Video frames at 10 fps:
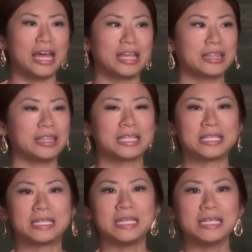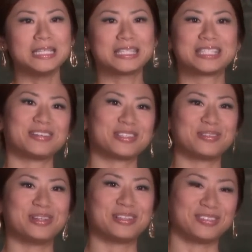ethnicities, so it's
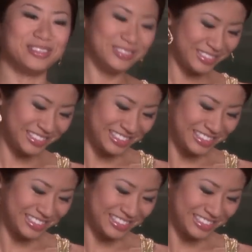wonderful.